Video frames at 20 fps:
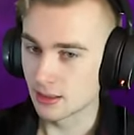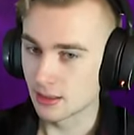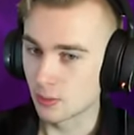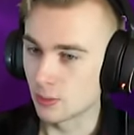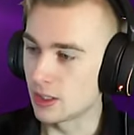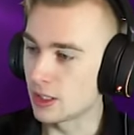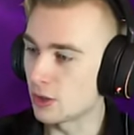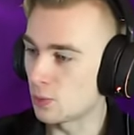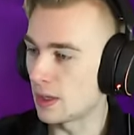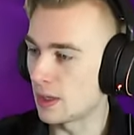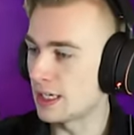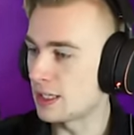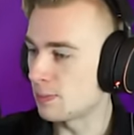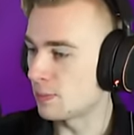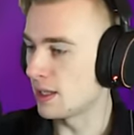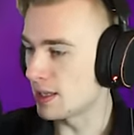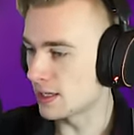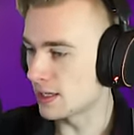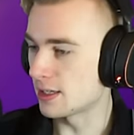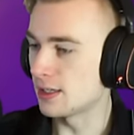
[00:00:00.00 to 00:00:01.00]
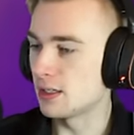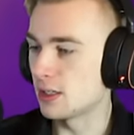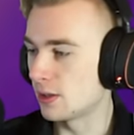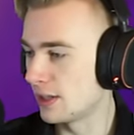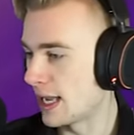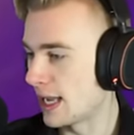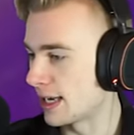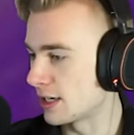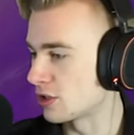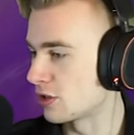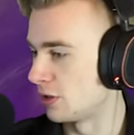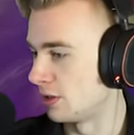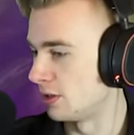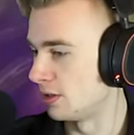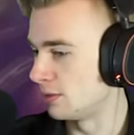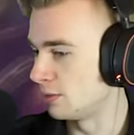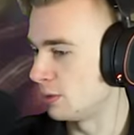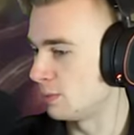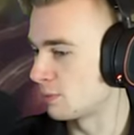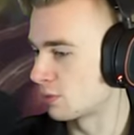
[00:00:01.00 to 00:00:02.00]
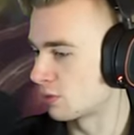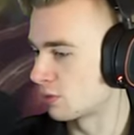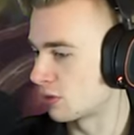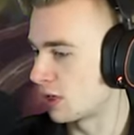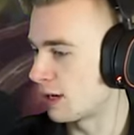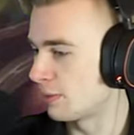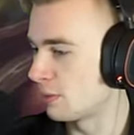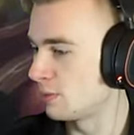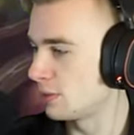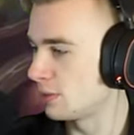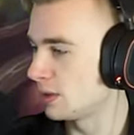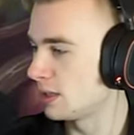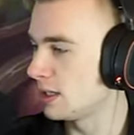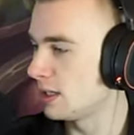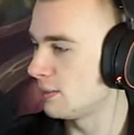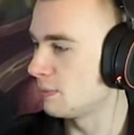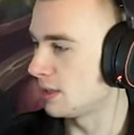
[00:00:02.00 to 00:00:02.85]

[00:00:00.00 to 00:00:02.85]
We could wait to play this until next turn. We probably